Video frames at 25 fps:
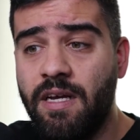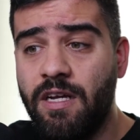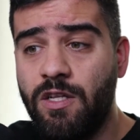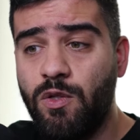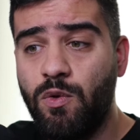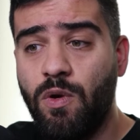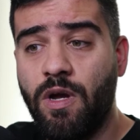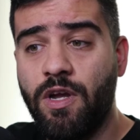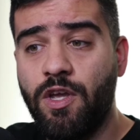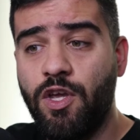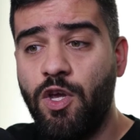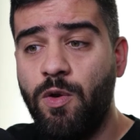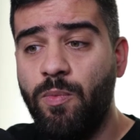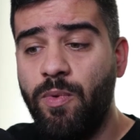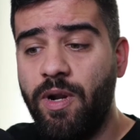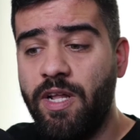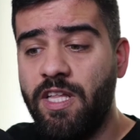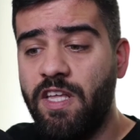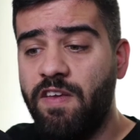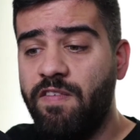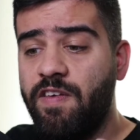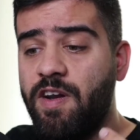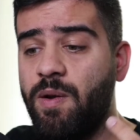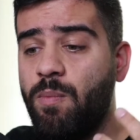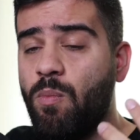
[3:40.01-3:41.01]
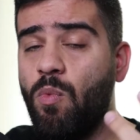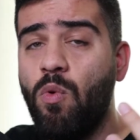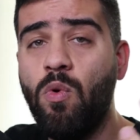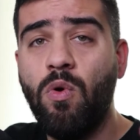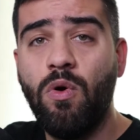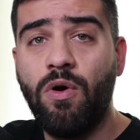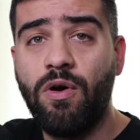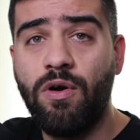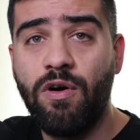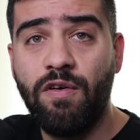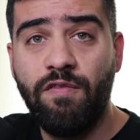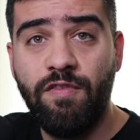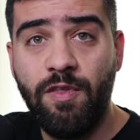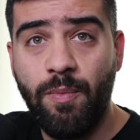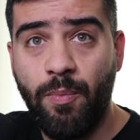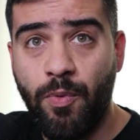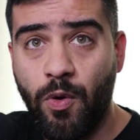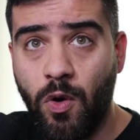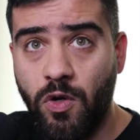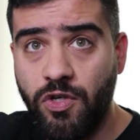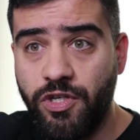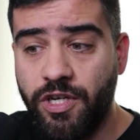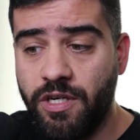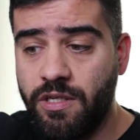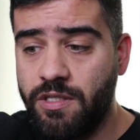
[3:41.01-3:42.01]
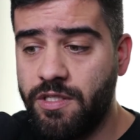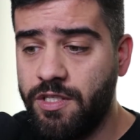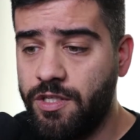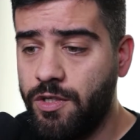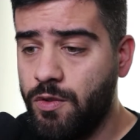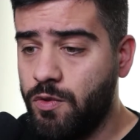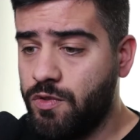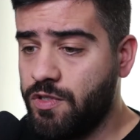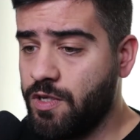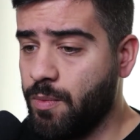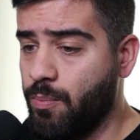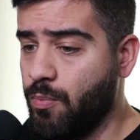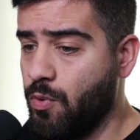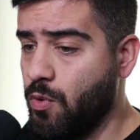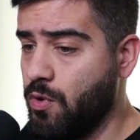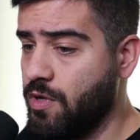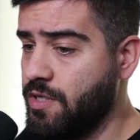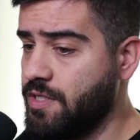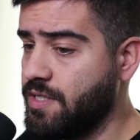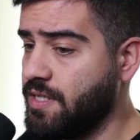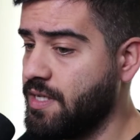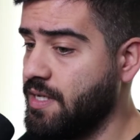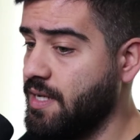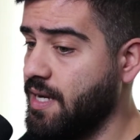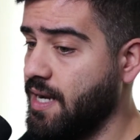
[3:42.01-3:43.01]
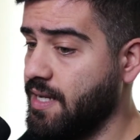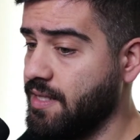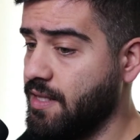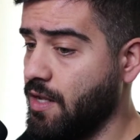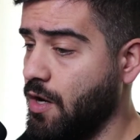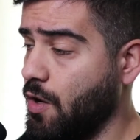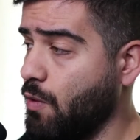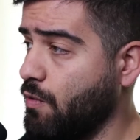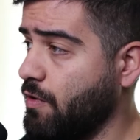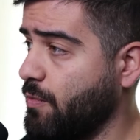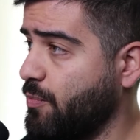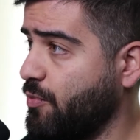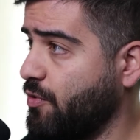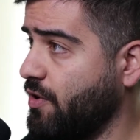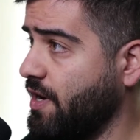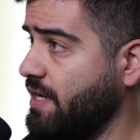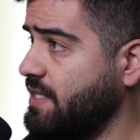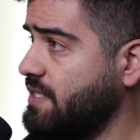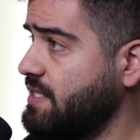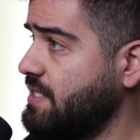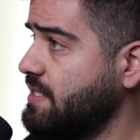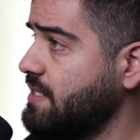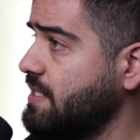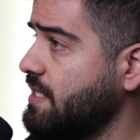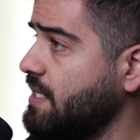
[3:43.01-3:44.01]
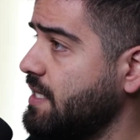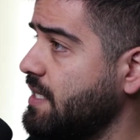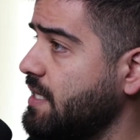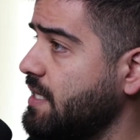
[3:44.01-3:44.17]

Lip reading: to accumulate even more of the projects you support at a lower price.